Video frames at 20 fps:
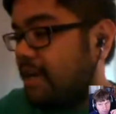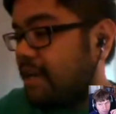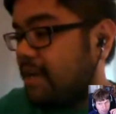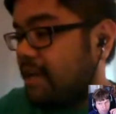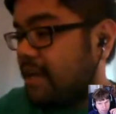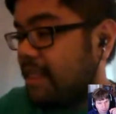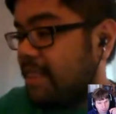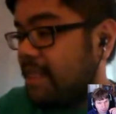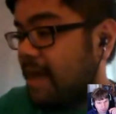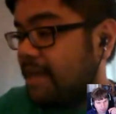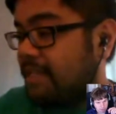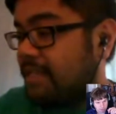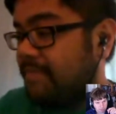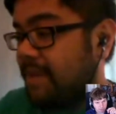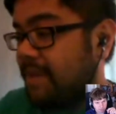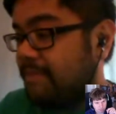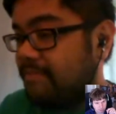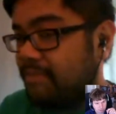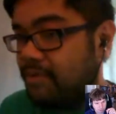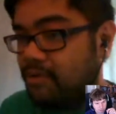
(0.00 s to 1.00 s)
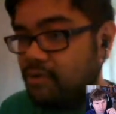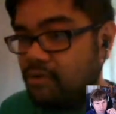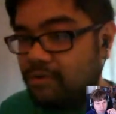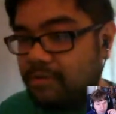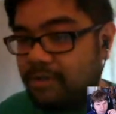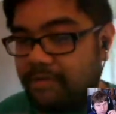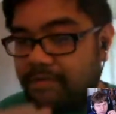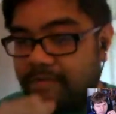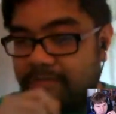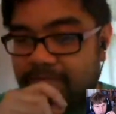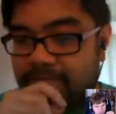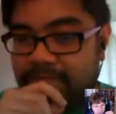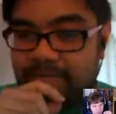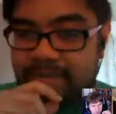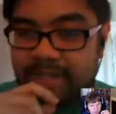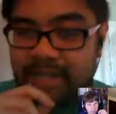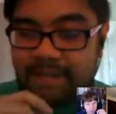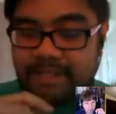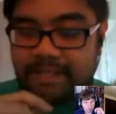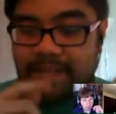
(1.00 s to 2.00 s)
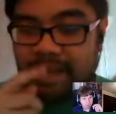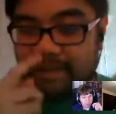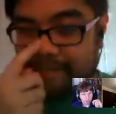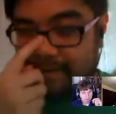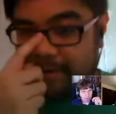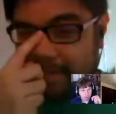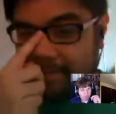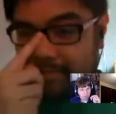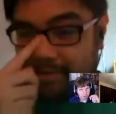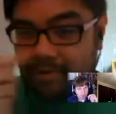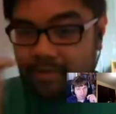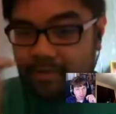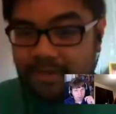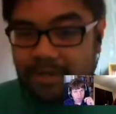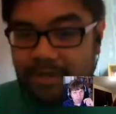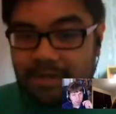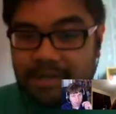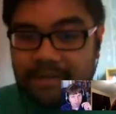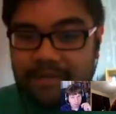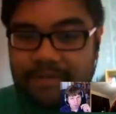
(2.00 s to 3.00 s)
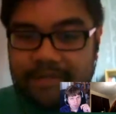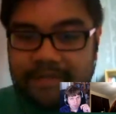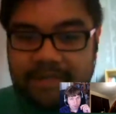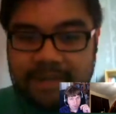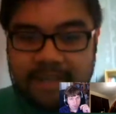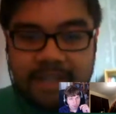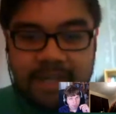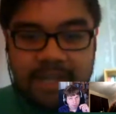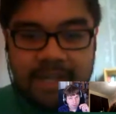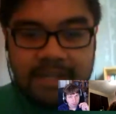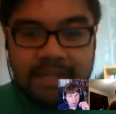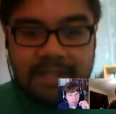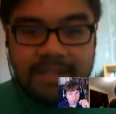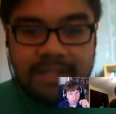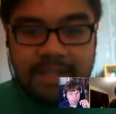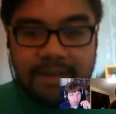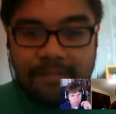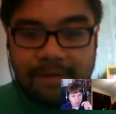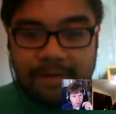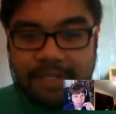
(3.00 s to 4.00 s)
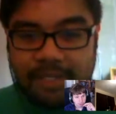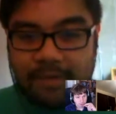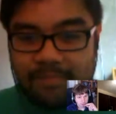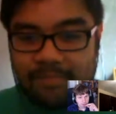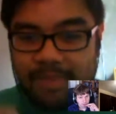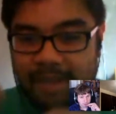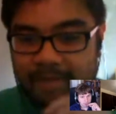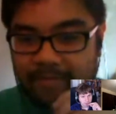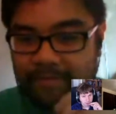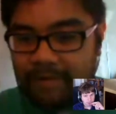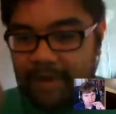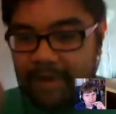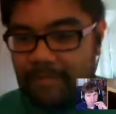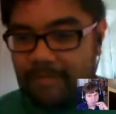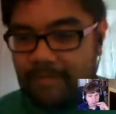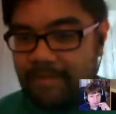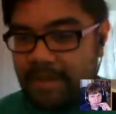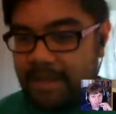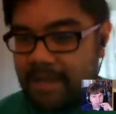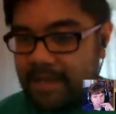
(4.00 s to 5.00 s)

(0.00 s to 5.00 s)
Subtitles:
a nice big pool of a diverse pool of lovers to pick from.